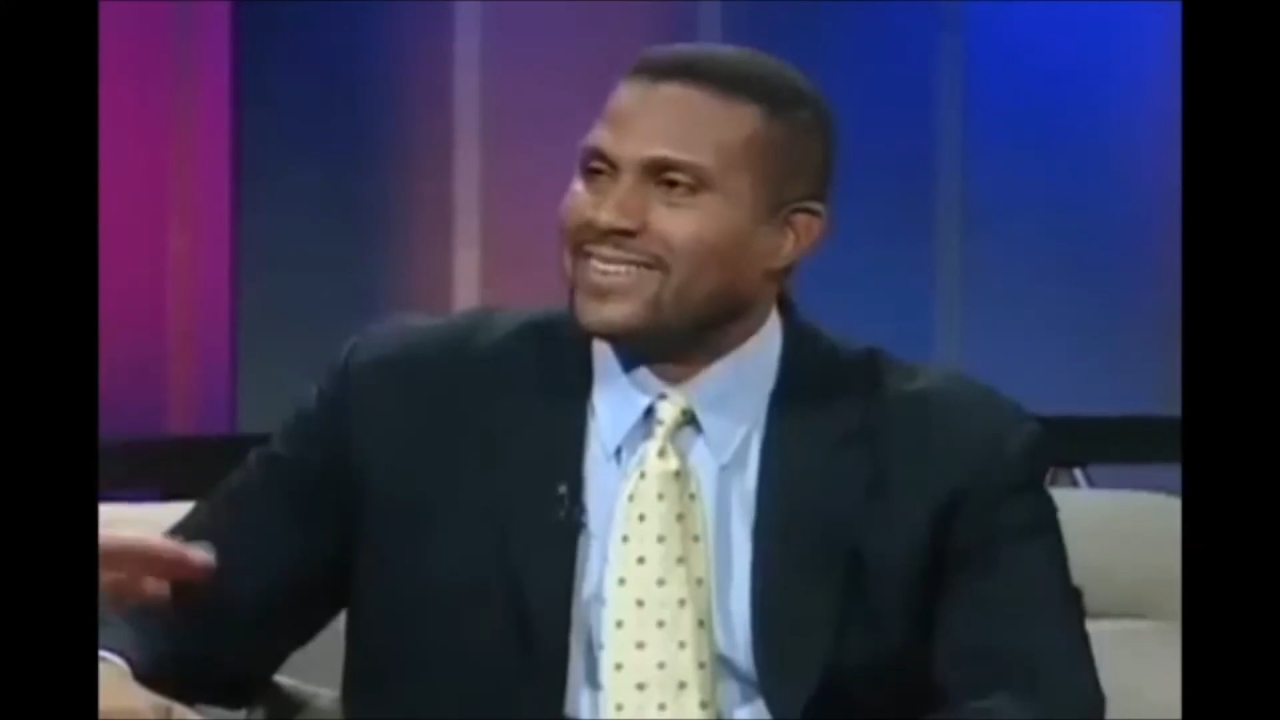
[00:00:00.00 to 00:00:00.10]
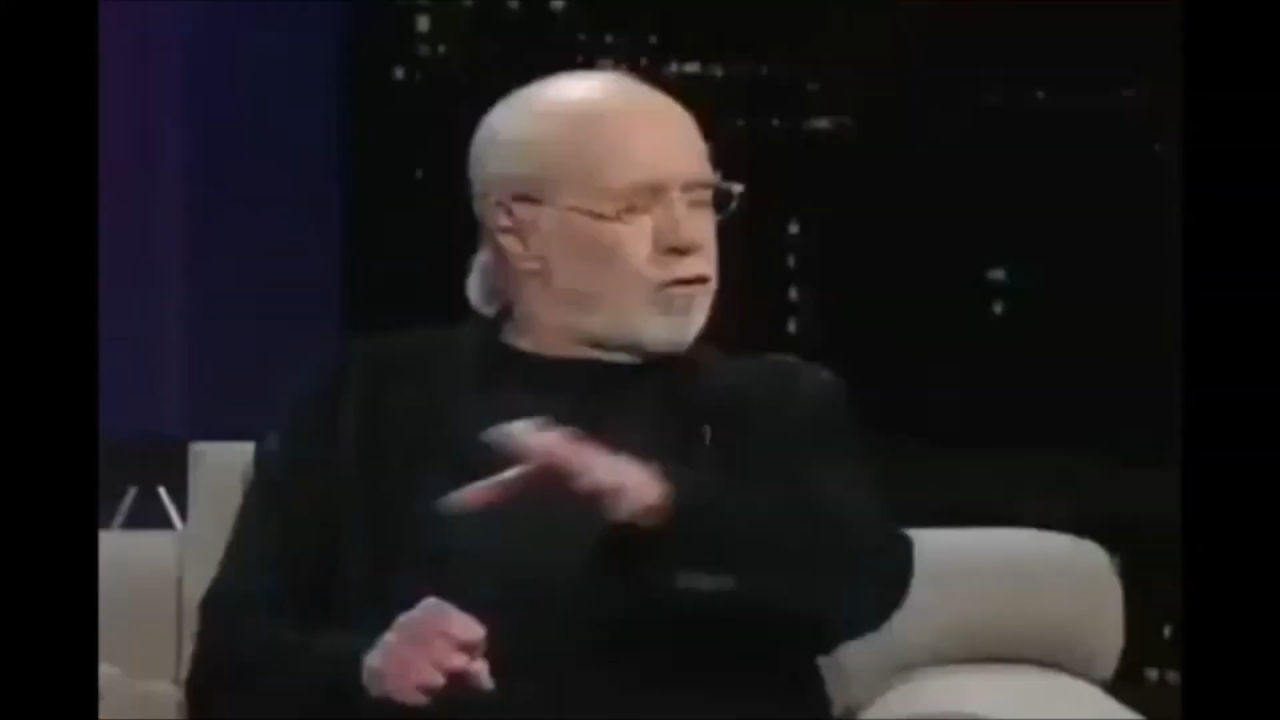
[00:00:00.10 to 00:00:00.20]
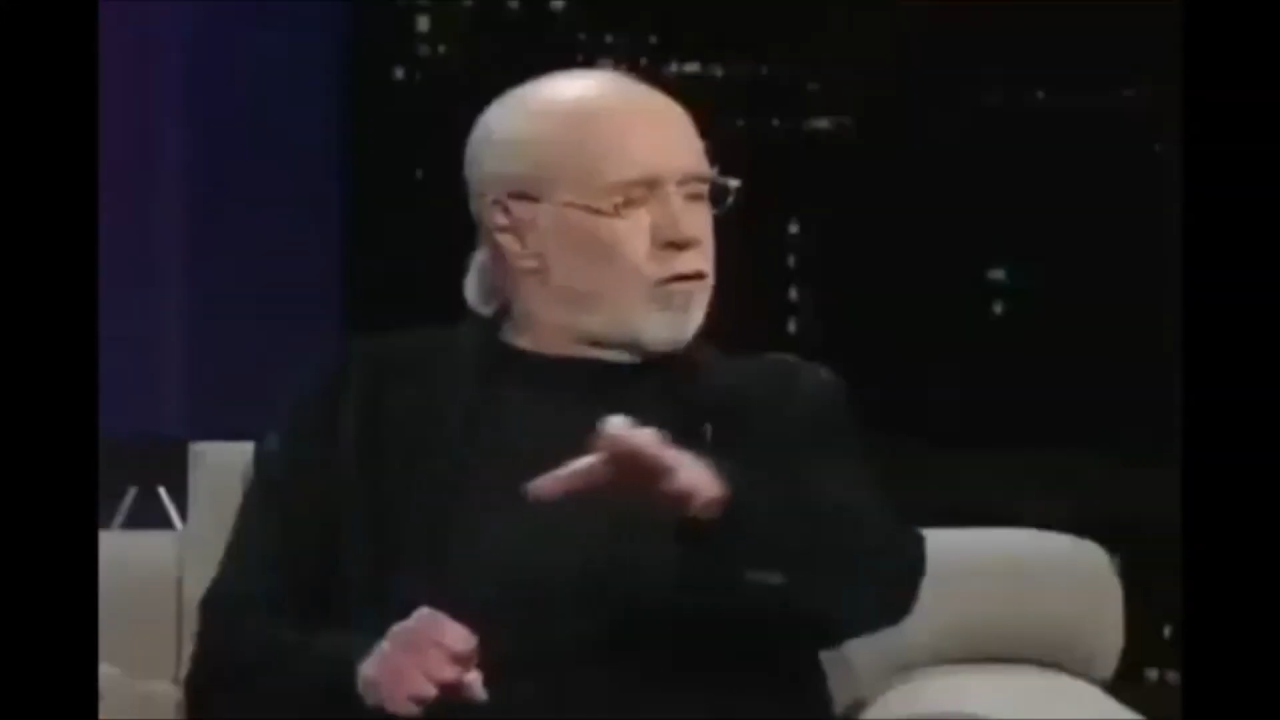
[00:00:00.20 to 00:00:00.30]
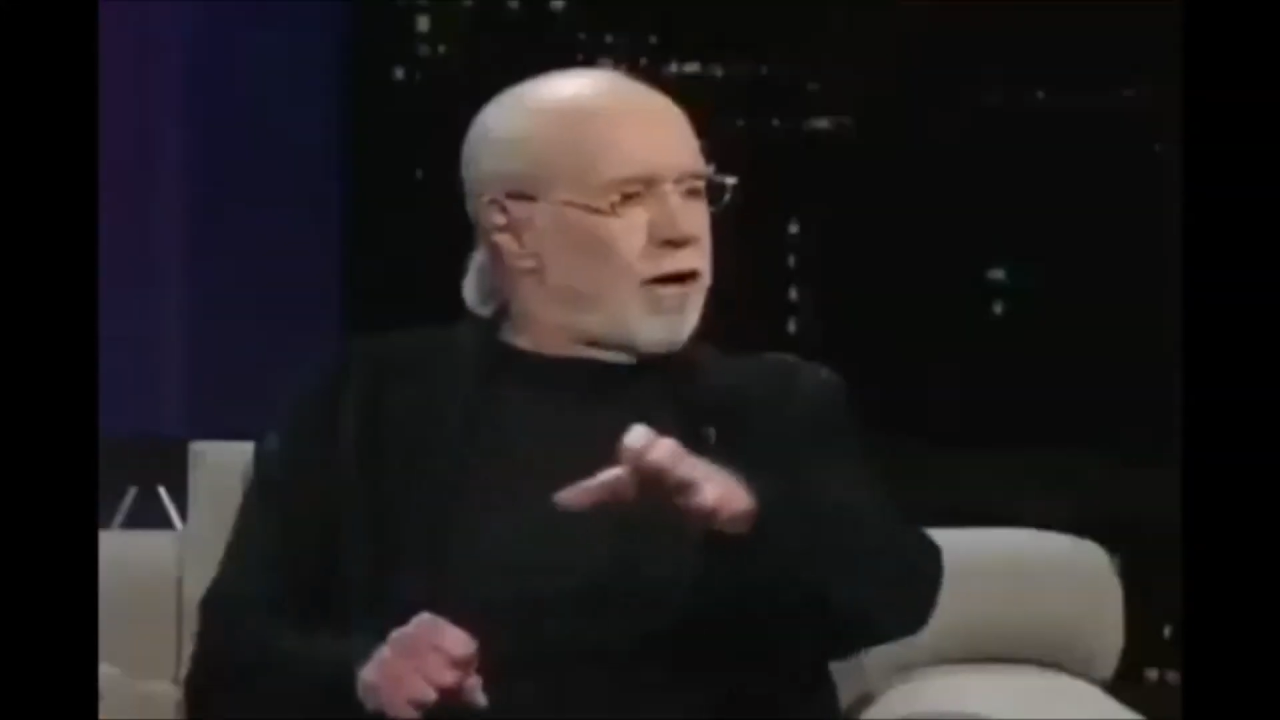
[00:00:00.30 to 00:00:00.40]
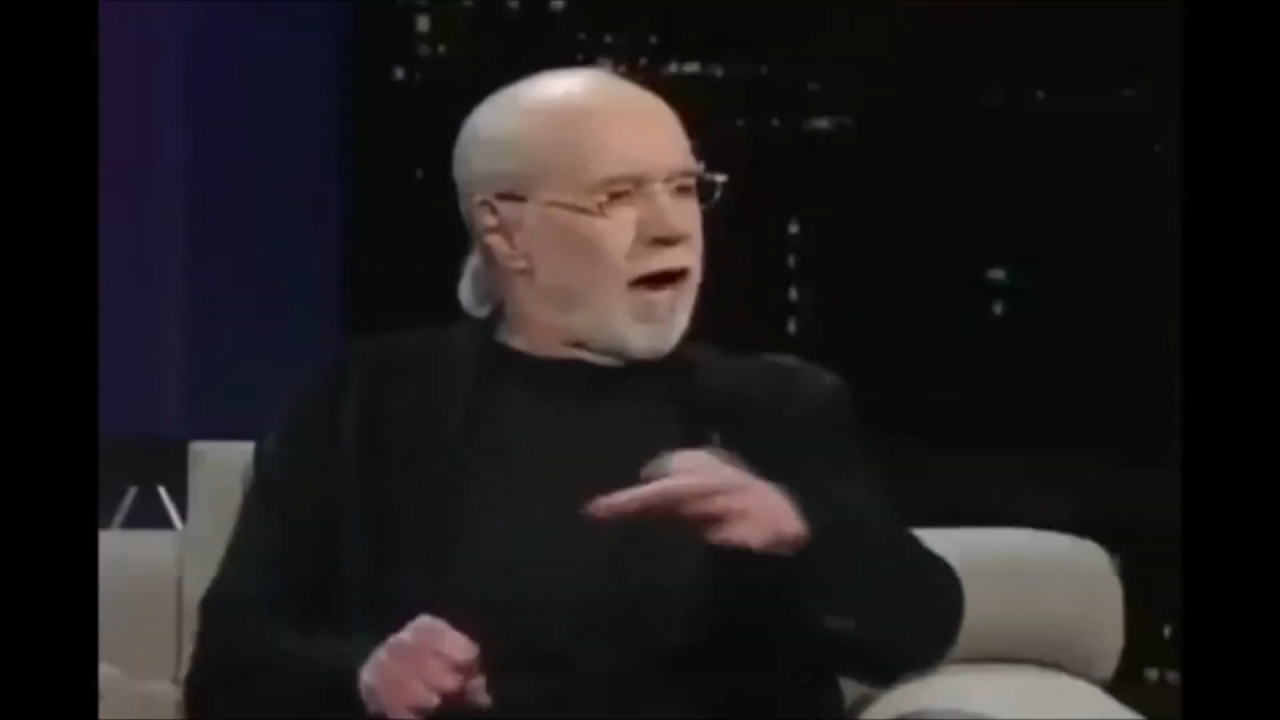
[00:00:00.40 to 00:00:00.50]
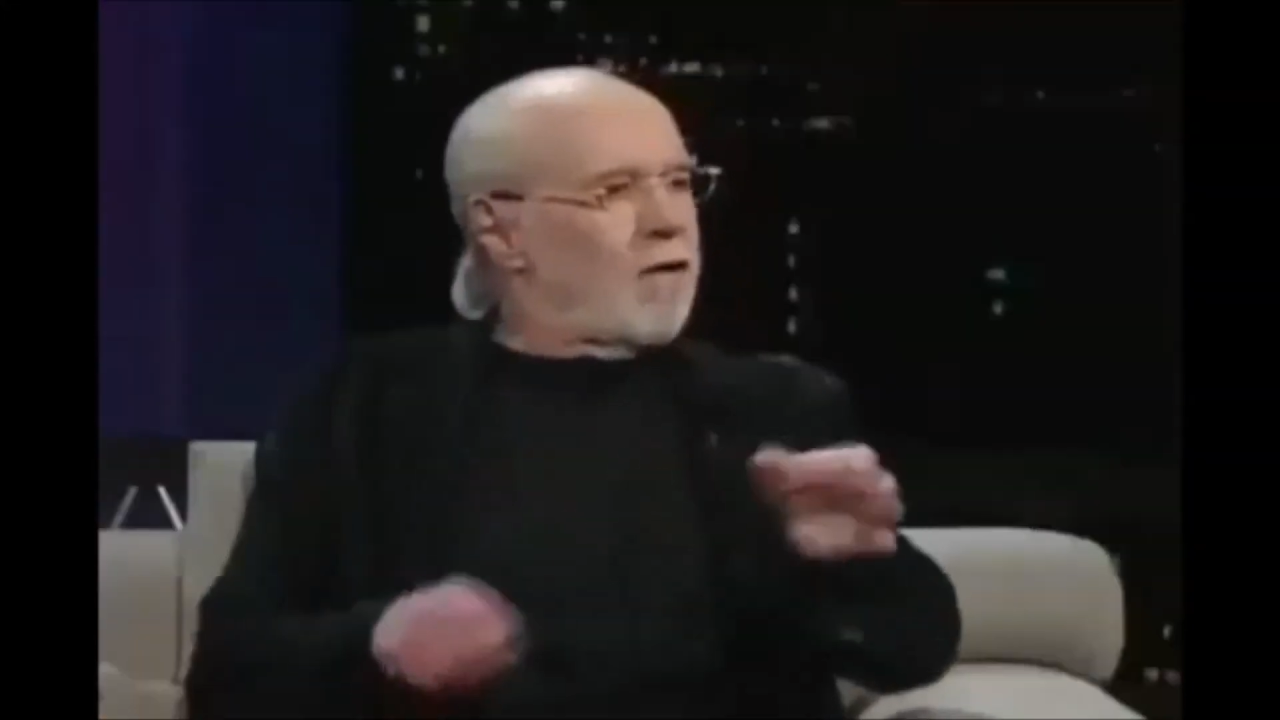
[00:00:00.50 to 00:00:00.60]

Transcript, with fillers: you're doing.